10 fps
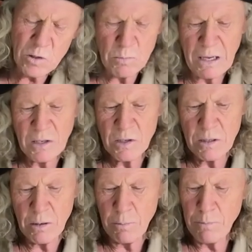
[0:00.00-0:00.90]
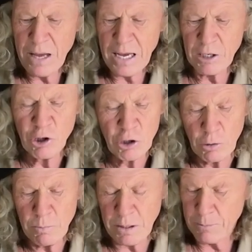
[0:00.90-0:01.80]
is makes the bag a
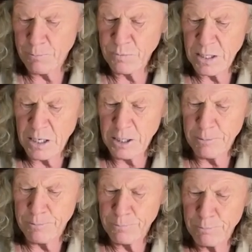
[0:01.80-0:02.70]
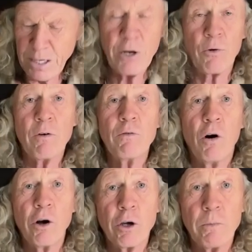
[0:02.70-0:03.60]
little bit um, bigger in
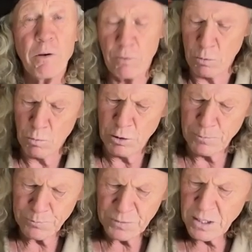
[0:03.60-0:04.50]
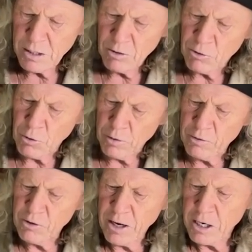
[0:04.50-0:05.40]
volume, if you would. So I
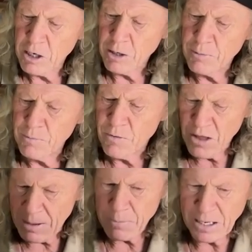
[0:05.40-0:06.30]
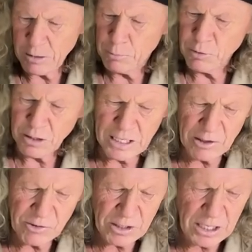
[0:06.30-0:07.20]
decided on that bag to put the
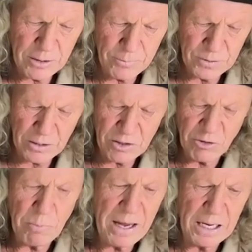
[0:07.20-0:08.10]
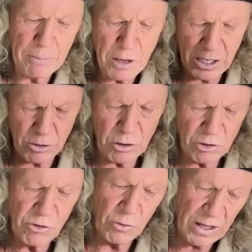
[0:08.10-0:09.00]
gusset in. On this bag, I'm not going to
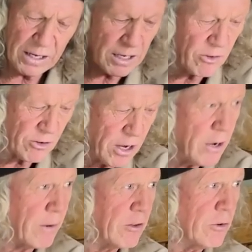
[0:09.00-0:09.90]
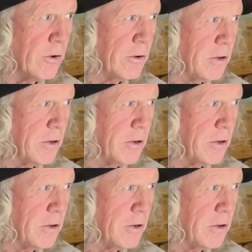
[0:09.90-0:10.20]
sew that gusset anyway, so it